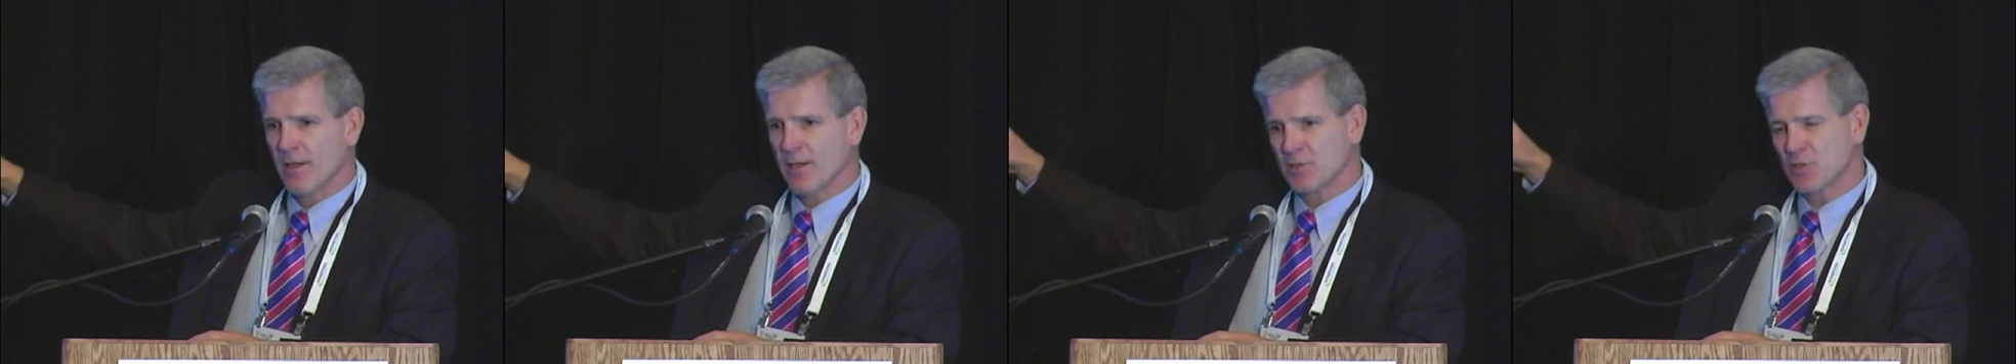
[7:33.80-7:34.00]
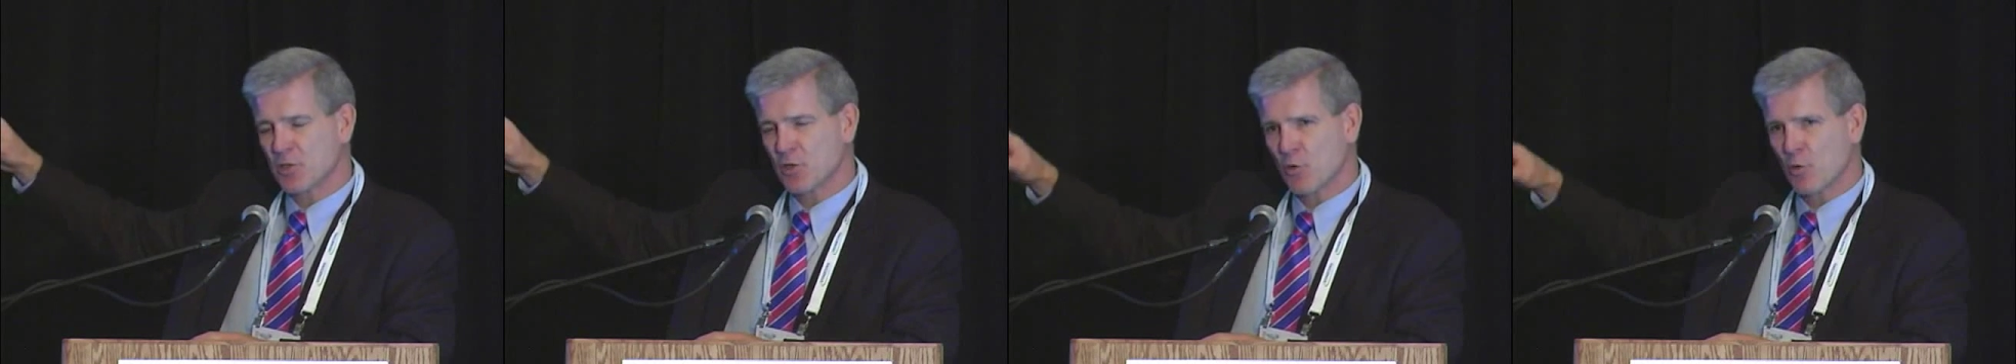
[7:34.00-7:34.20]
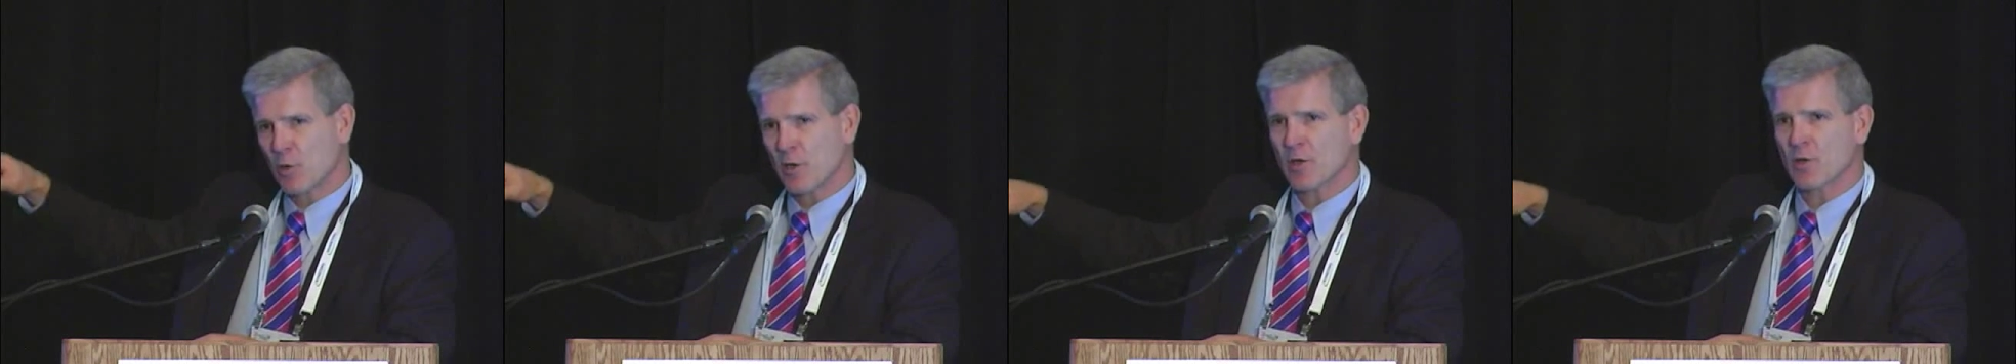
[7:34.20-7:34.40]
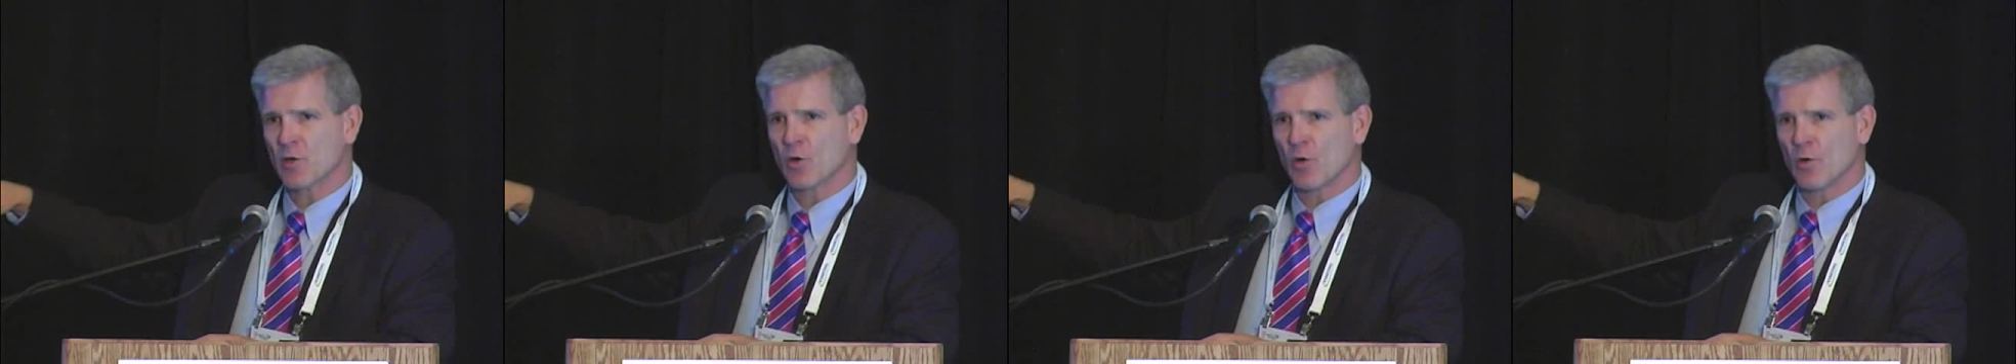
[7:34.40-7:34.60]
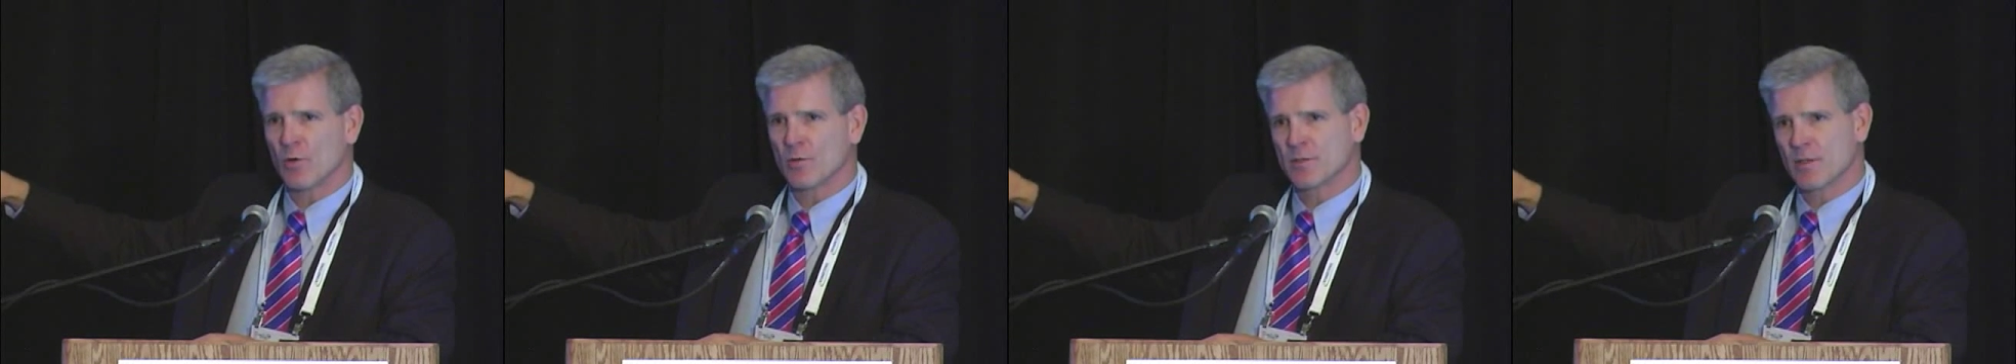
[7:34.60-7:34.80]
is
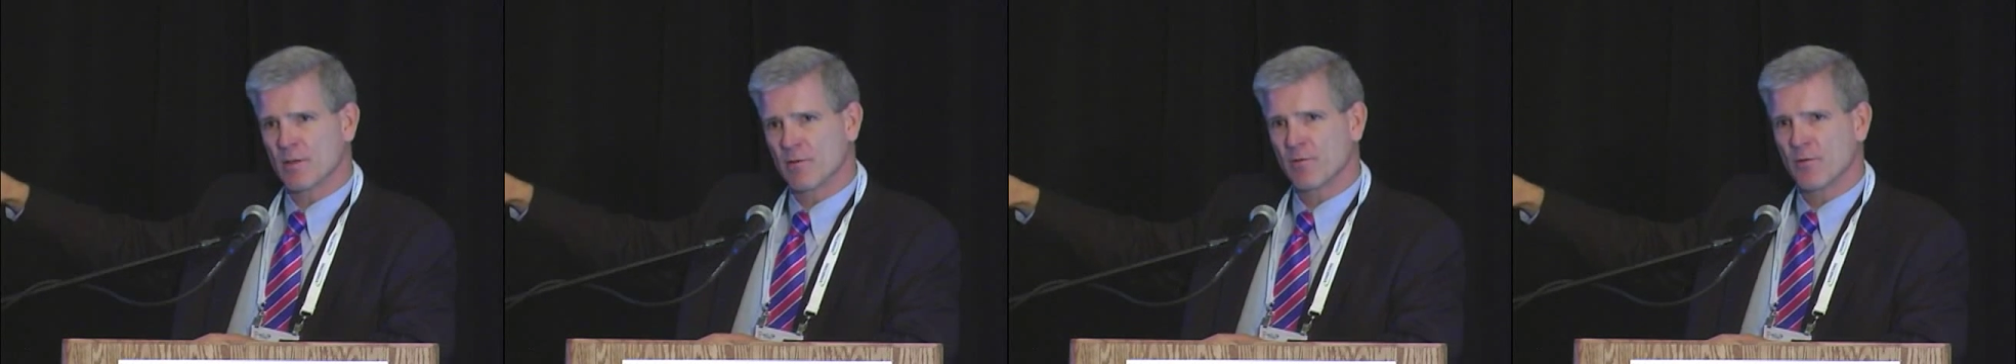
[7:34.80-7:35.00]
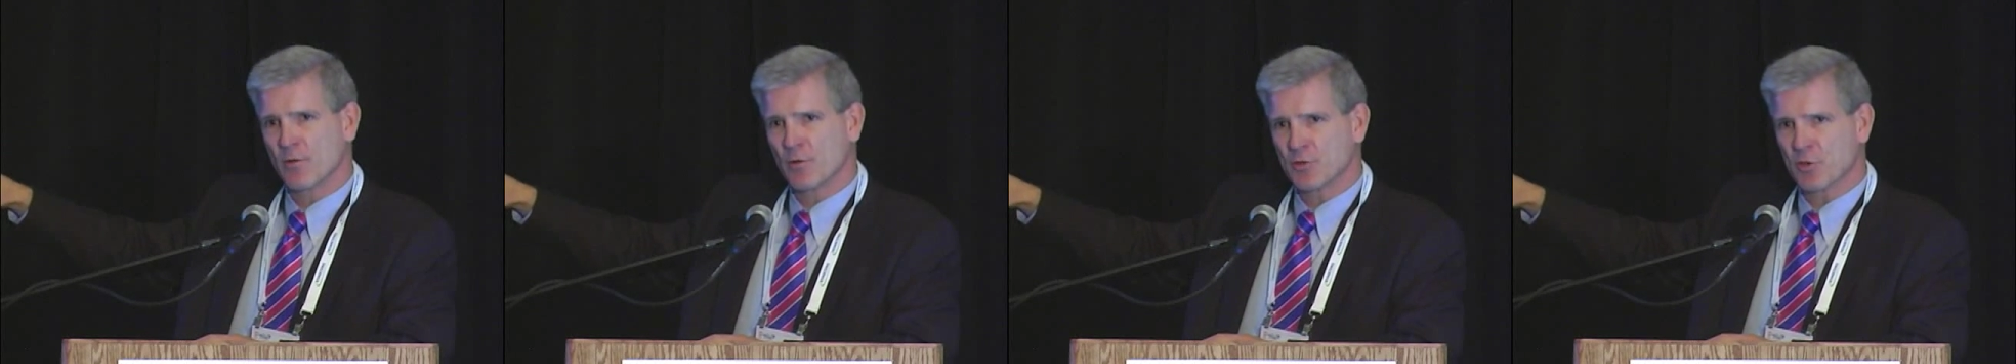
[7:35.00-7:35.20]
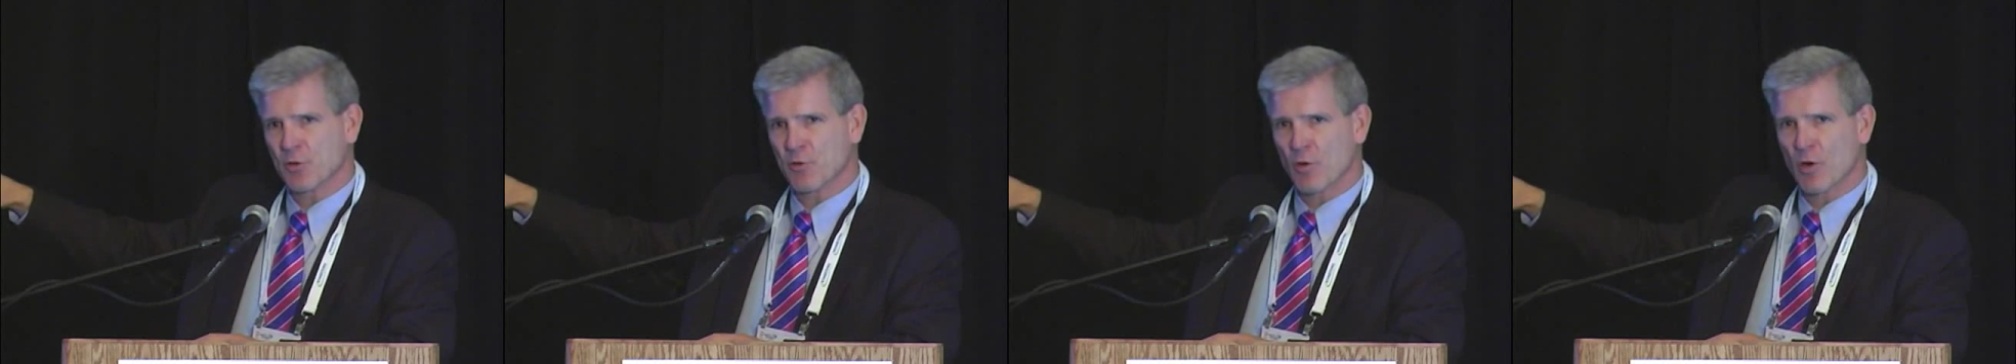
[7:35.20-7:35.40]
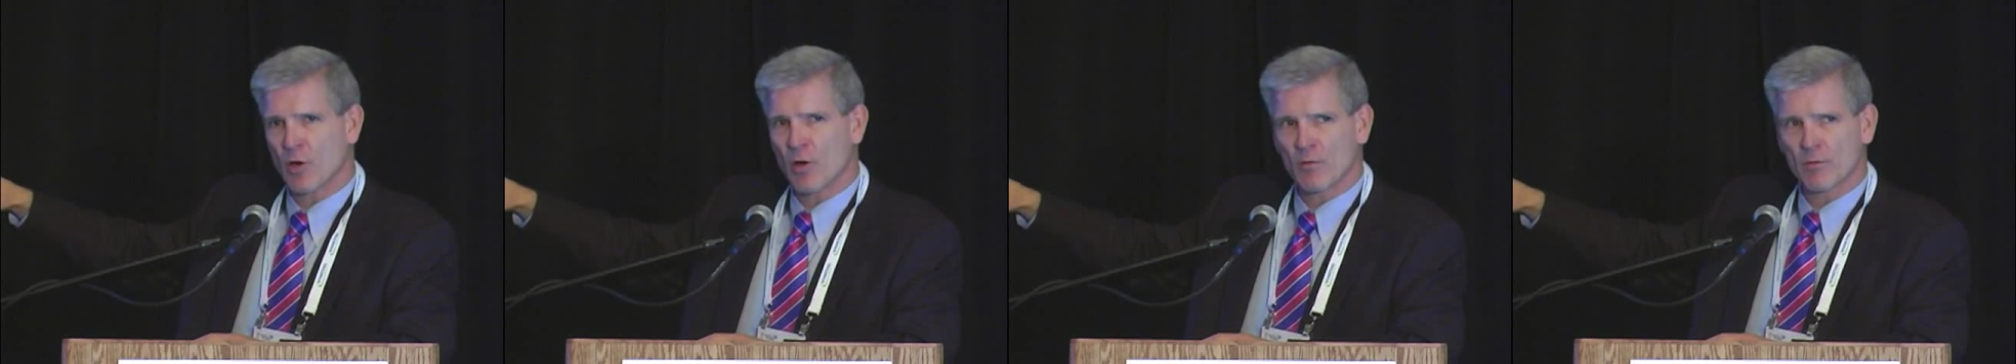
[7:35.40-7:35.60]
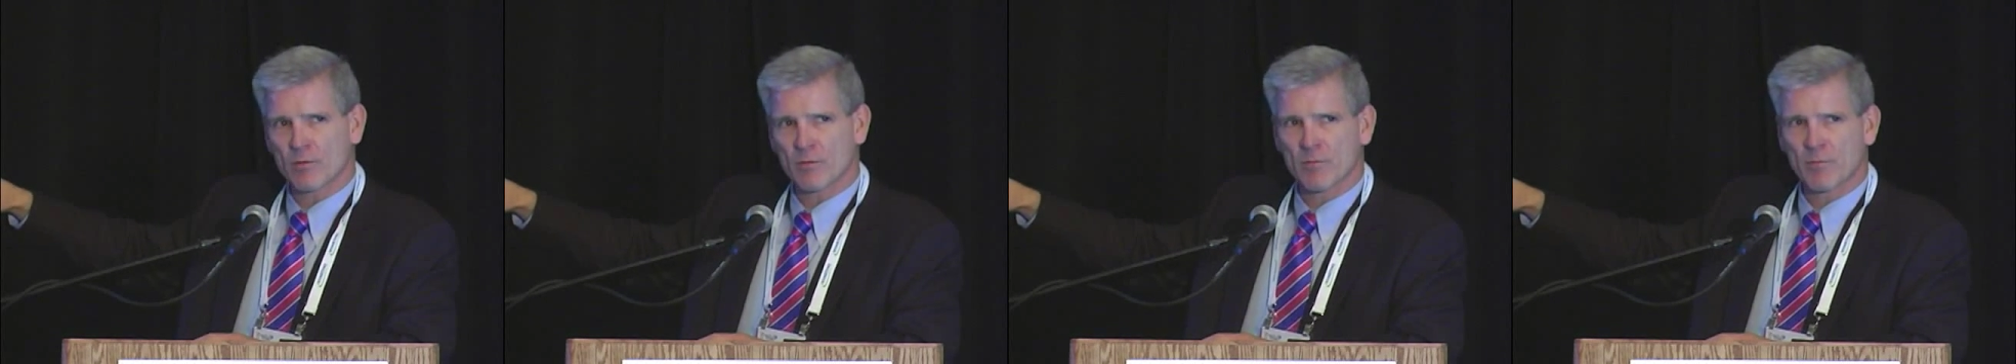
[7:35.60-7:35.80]
critical to the future
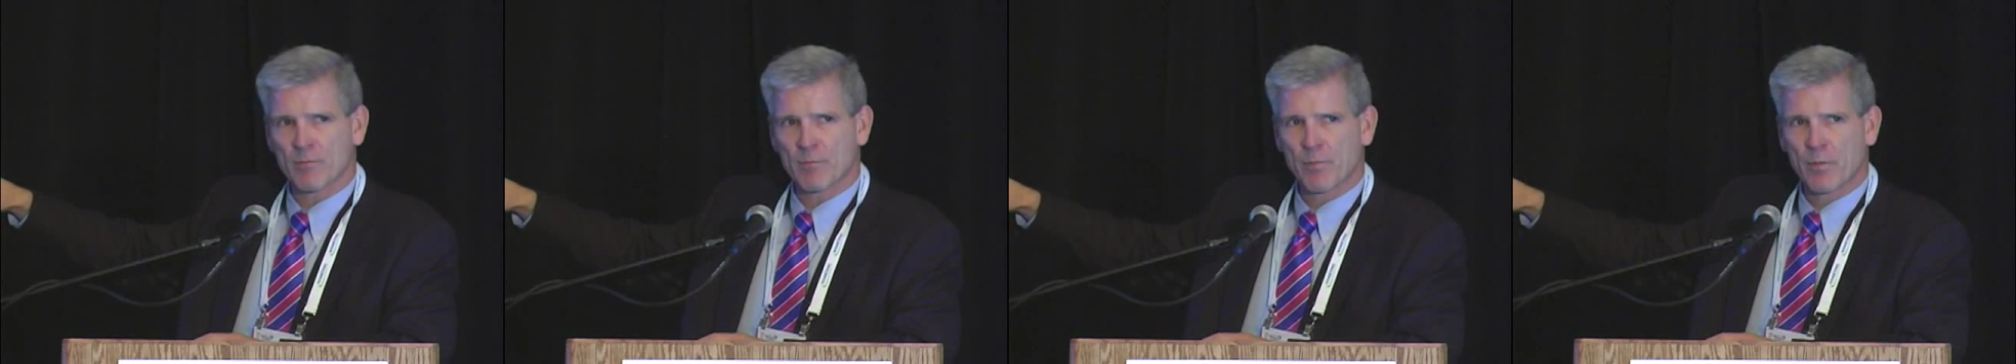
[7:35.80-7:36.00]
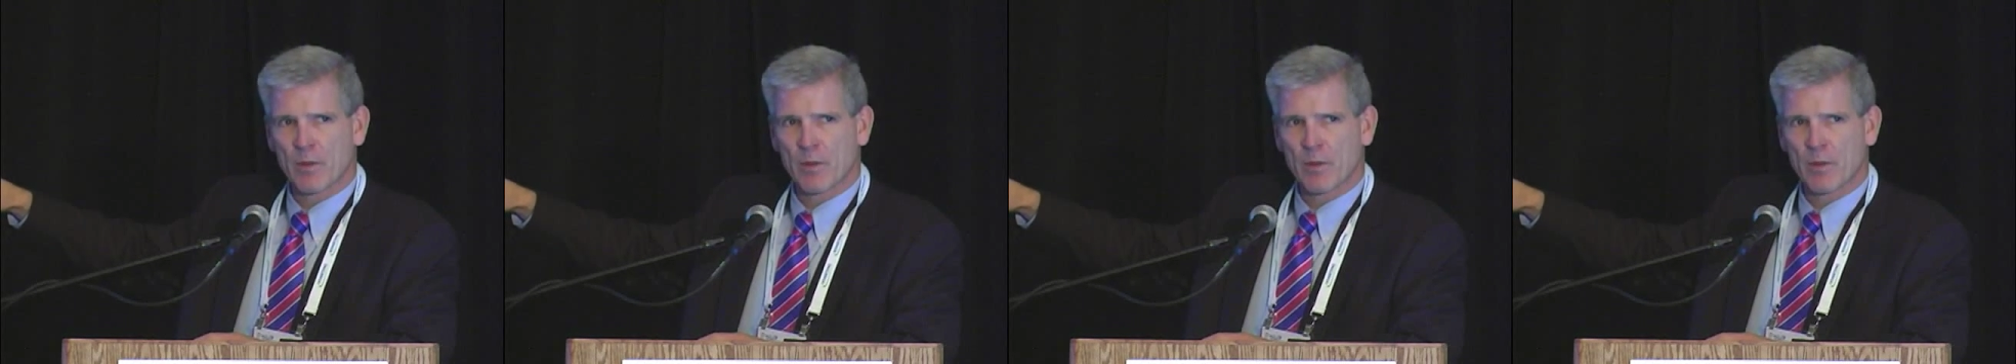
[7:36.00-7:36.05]
growth.